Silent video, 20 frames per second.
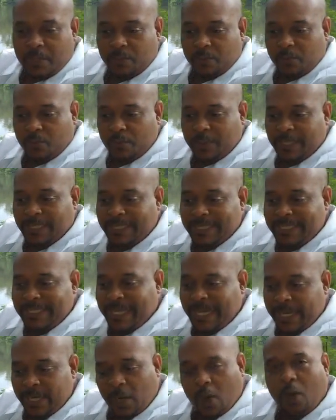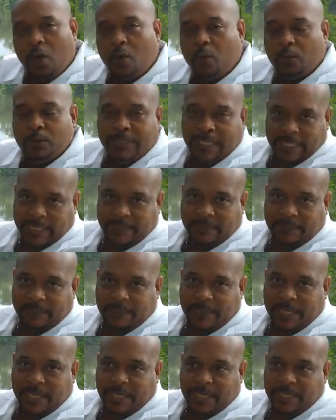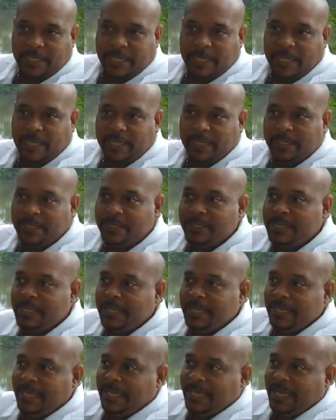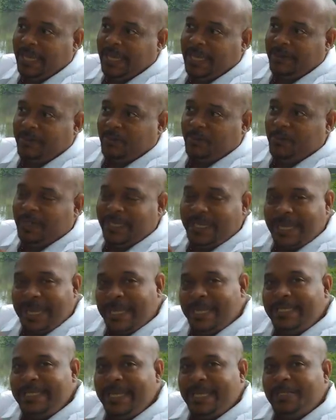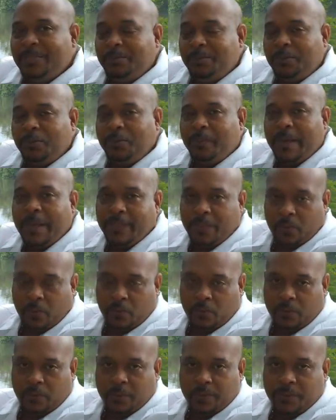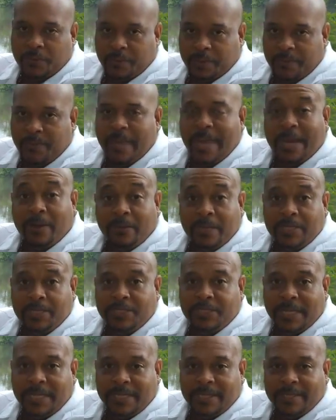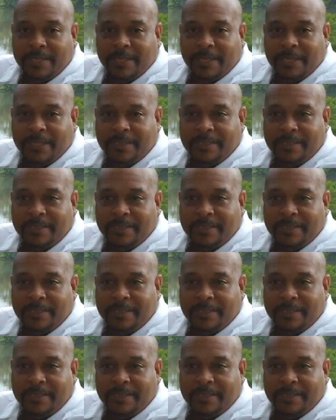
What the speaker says: really take hold of and really kind of take the bull by the horns with marriage and